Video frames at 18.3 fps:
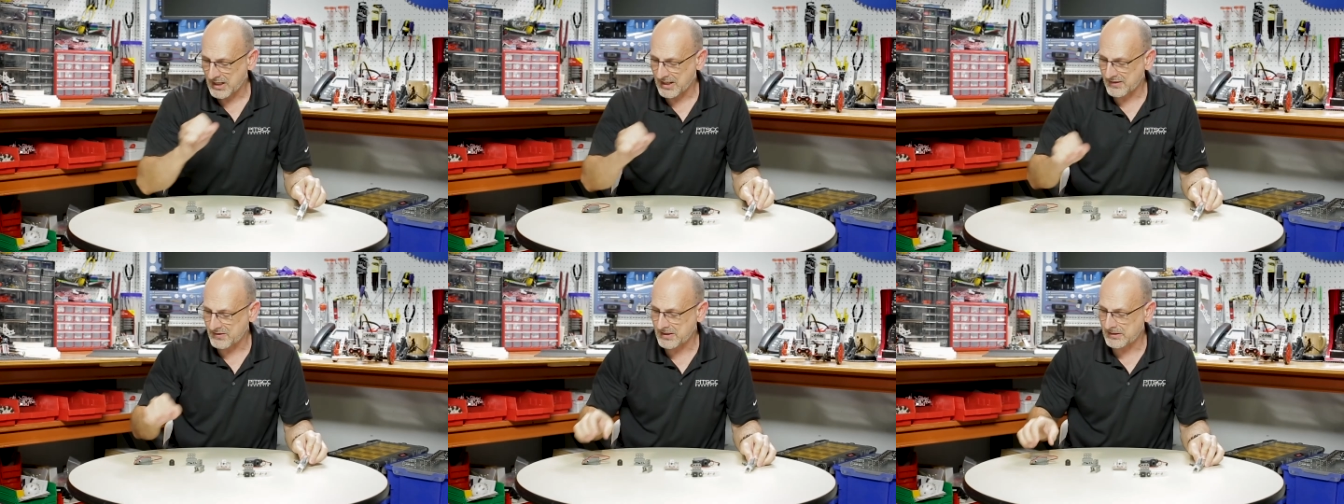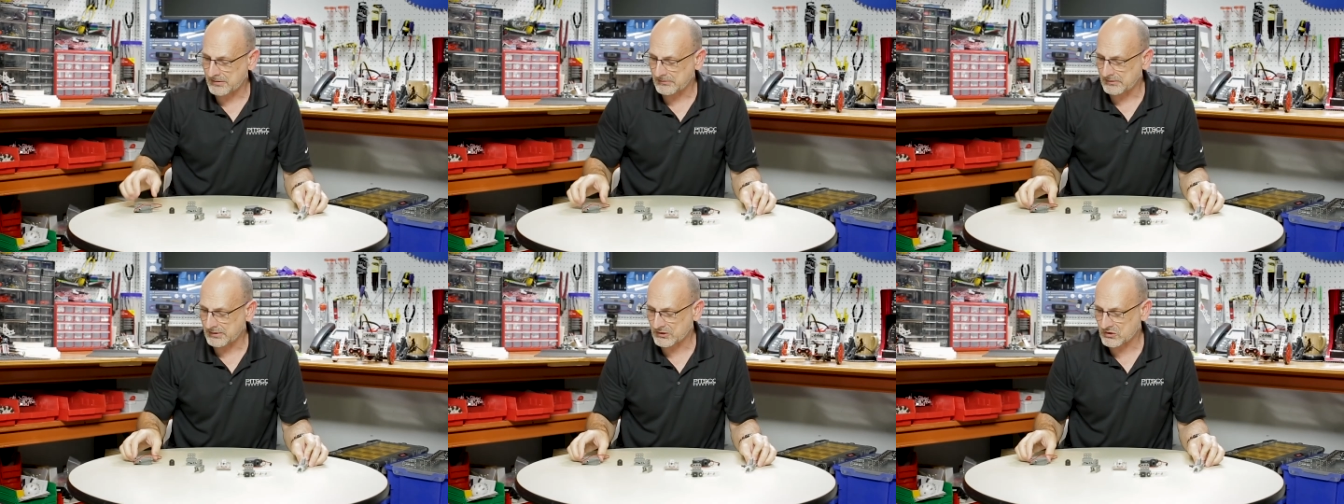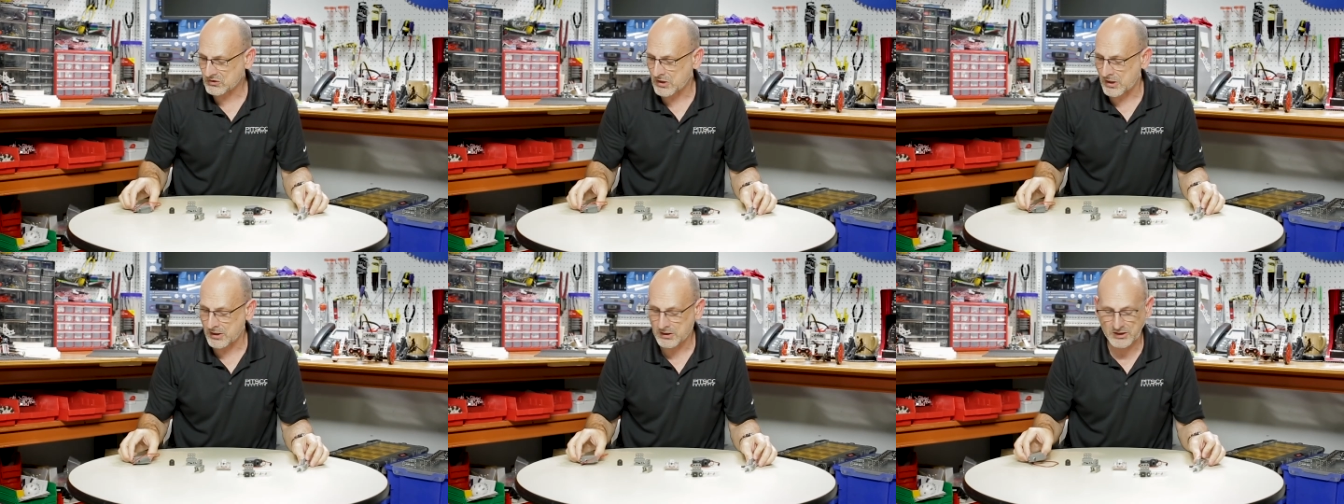And then
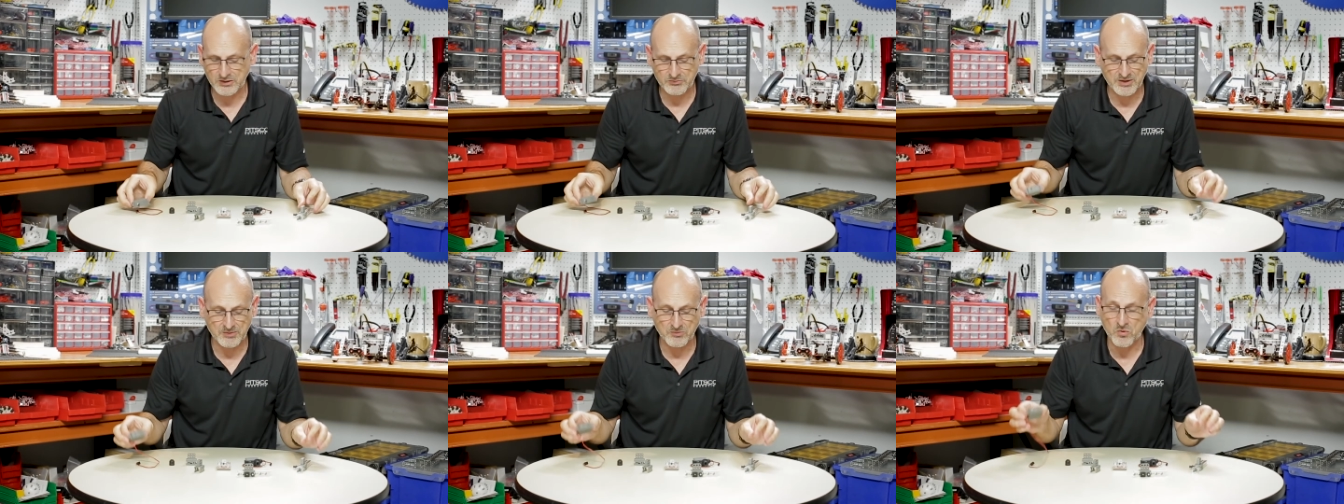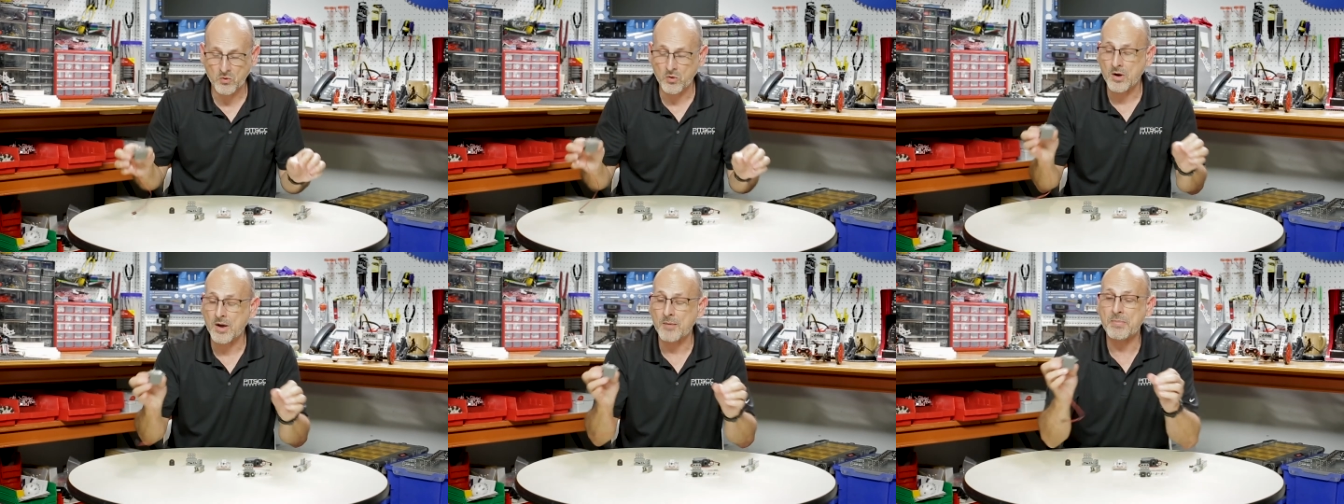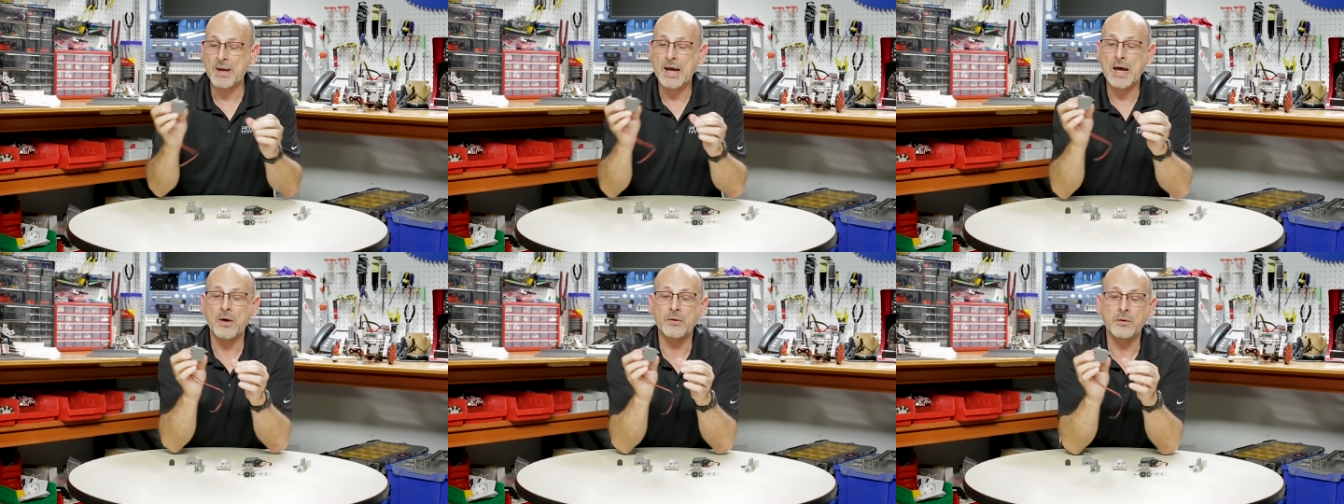let's talk a little bit more
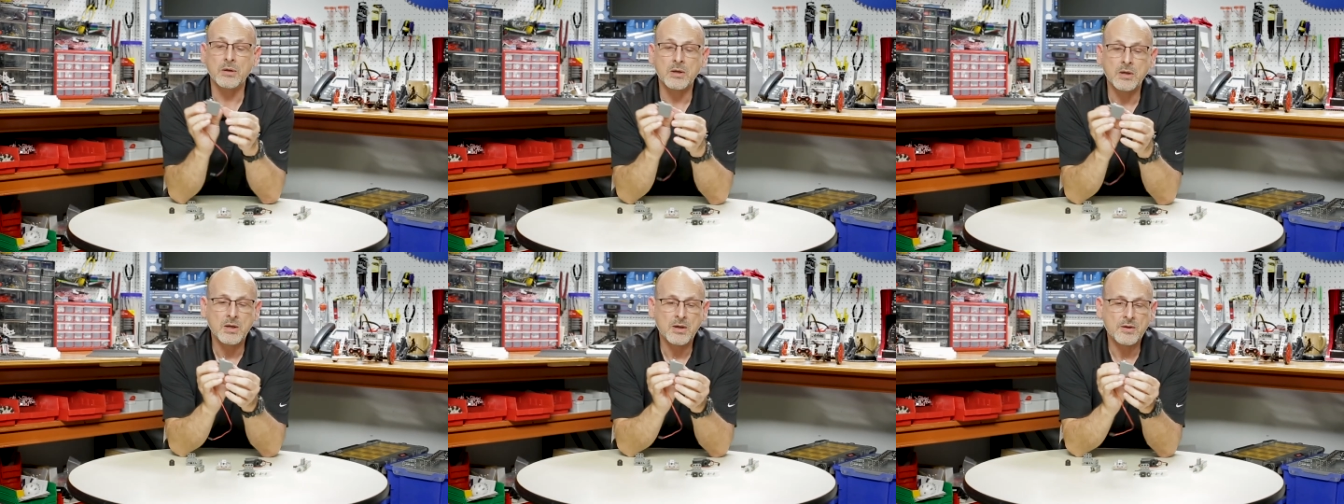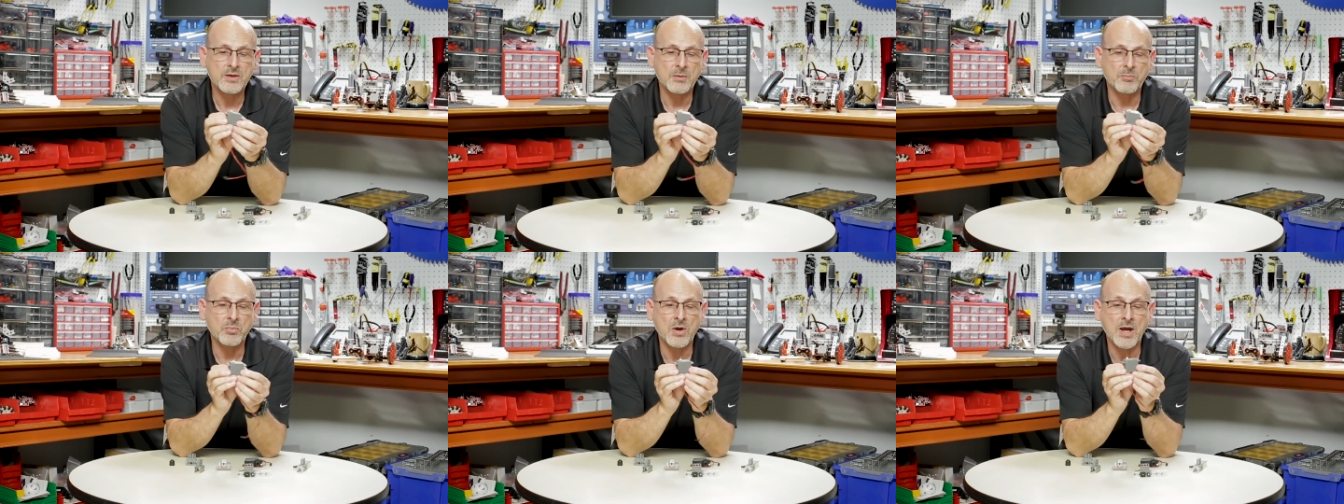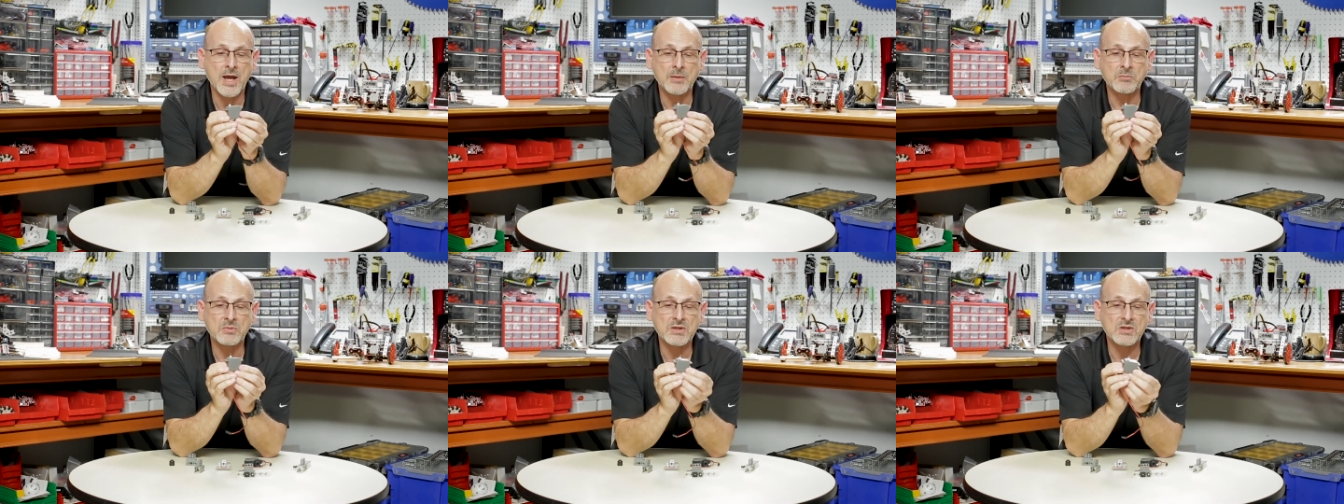about the
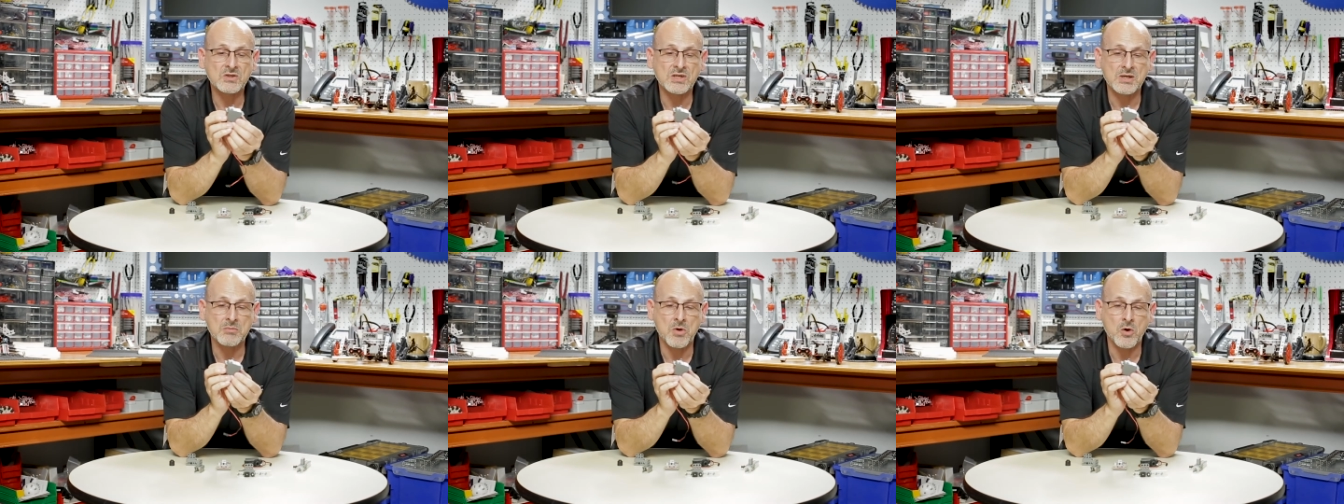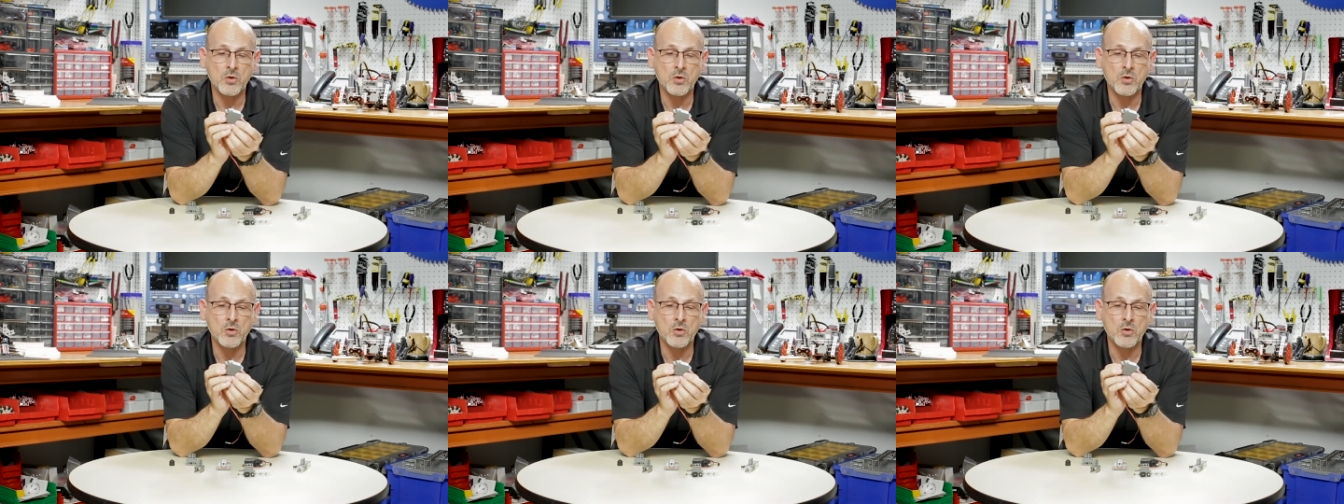Prime DC